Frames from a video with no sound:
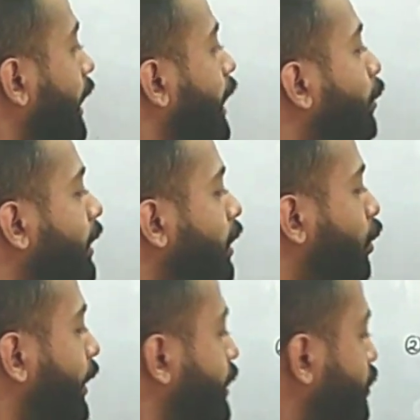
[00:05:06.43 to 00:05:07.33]
now we are
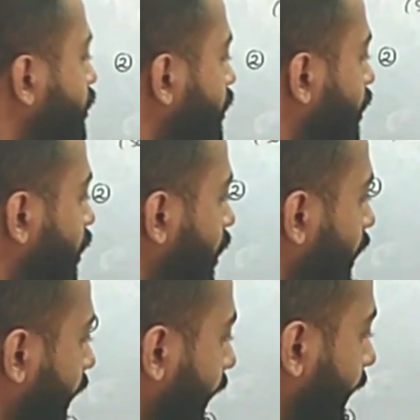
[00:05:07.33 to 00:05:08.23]
going to
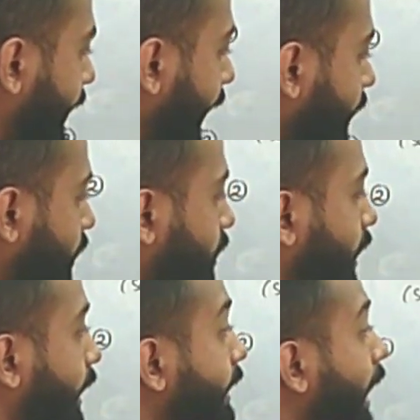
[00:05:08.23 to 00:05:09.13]
get
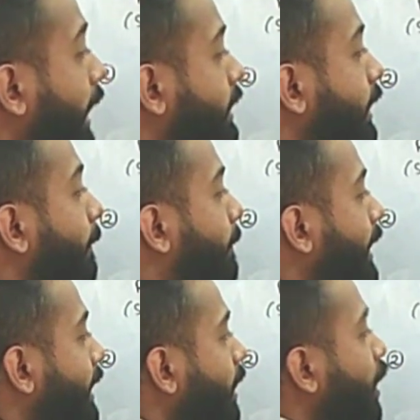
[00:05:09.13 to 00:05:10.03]
the conductor
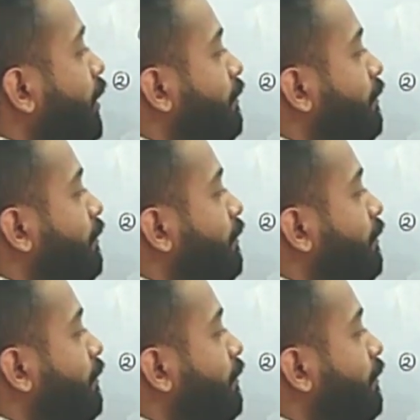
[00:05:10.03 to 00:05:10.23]
B